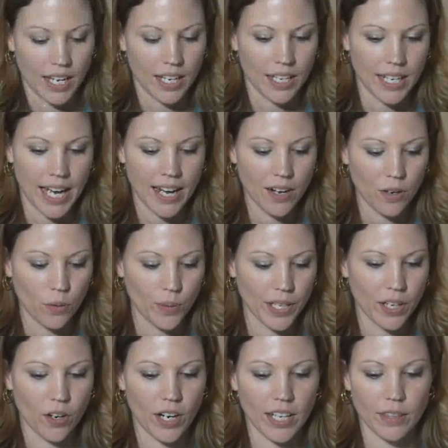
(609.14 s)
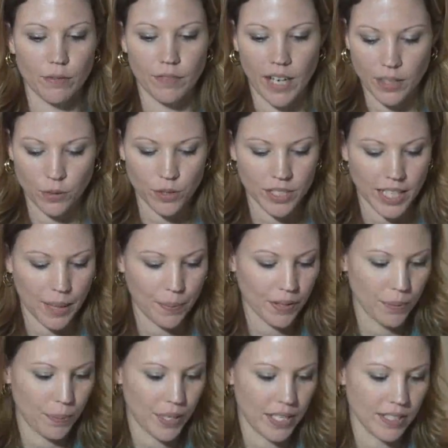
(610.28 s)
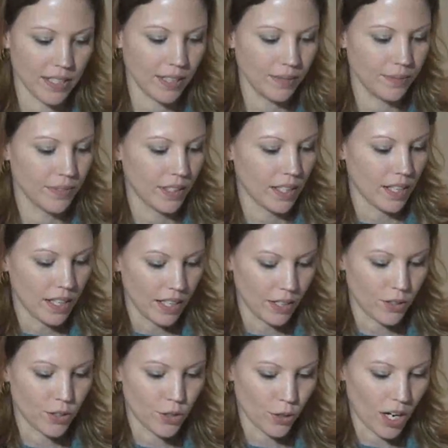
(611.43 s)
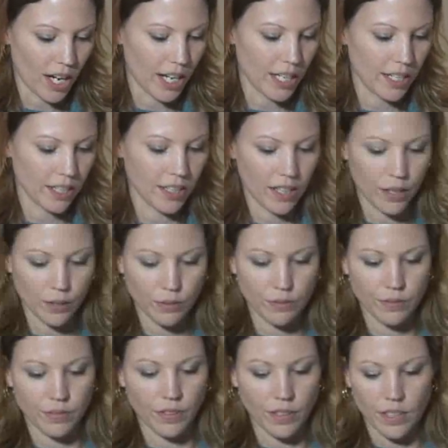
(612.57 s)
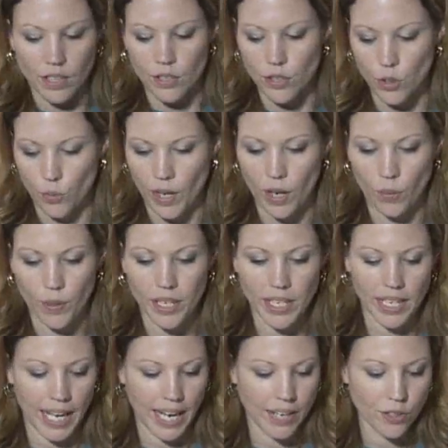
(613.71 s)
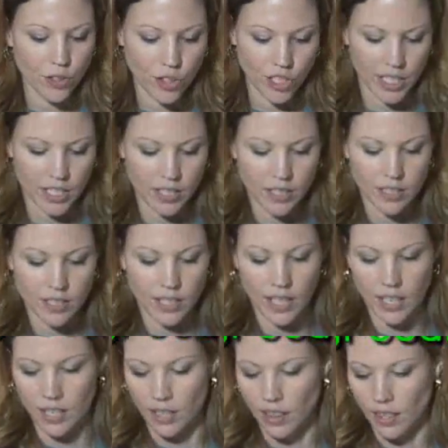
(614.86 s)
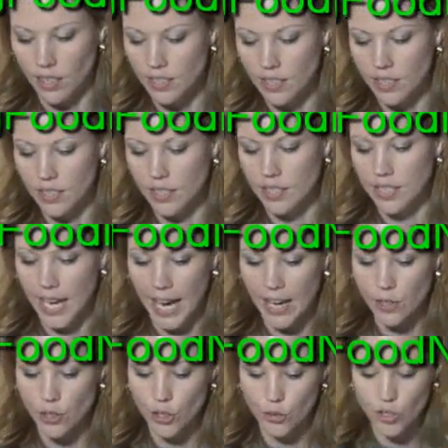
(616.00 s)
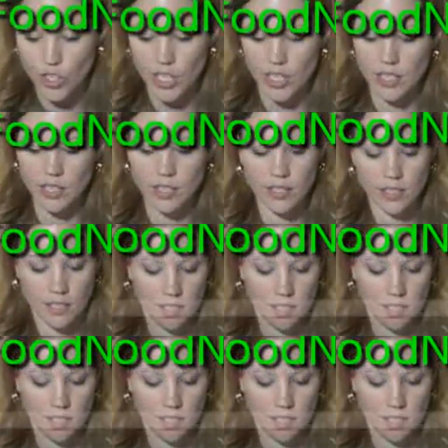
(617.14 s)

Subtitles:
And now we are at the final step of the pizza. It's dried enough to where we can add cheese, and this is cashew cheese